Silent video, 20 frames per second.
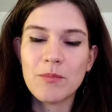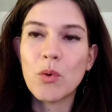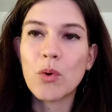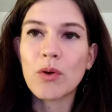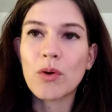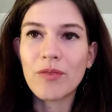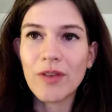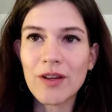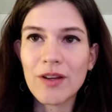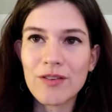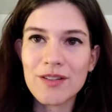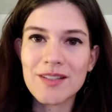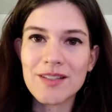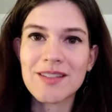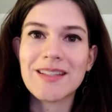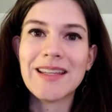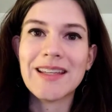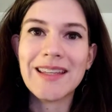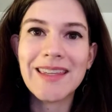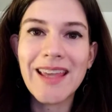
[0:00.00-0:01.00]
more
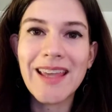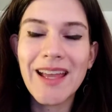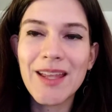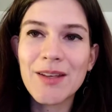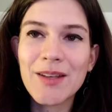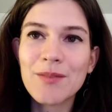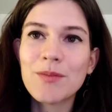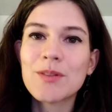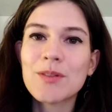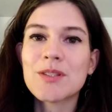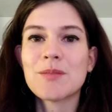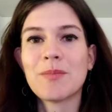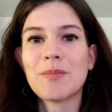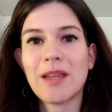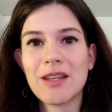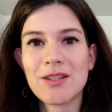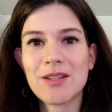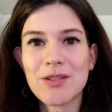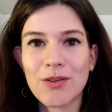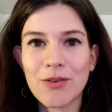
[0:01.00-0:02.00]
vigorously again, which it
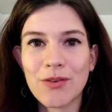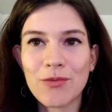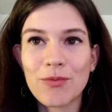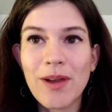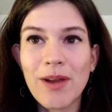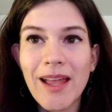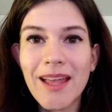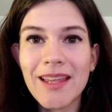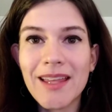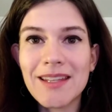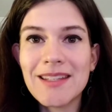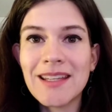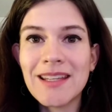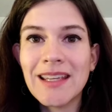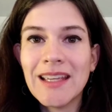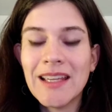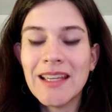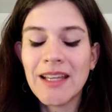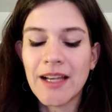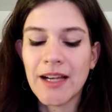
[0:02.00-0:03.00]
might turn red,